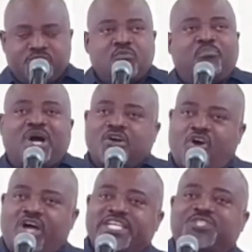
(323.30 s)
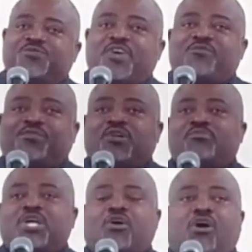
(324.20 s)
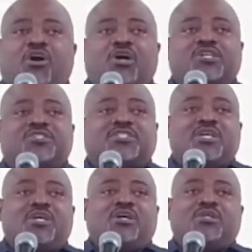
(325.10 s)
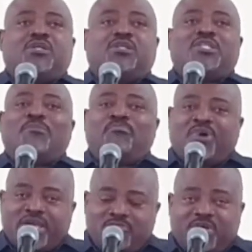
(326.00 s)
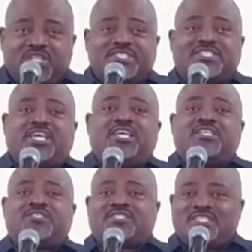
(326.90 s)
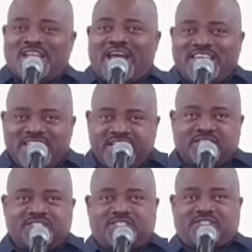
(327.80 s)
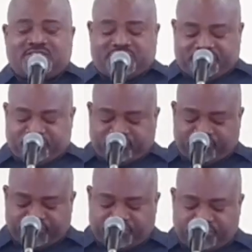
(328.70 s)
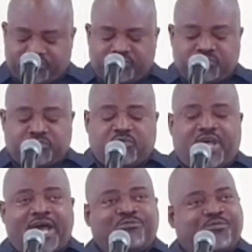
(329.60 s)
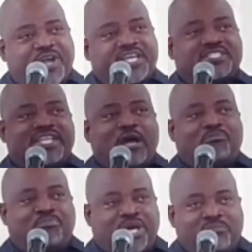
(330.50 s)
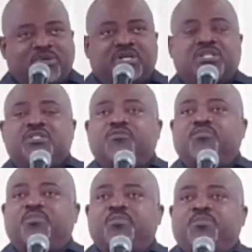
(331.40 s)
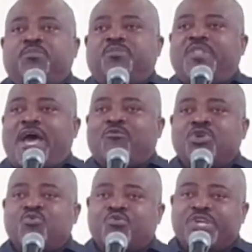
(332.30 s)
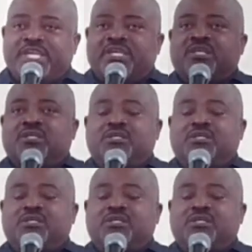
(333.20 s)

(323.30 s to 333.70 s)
but God is faithful because the Bible says that he is. And friends, that Bible that we read,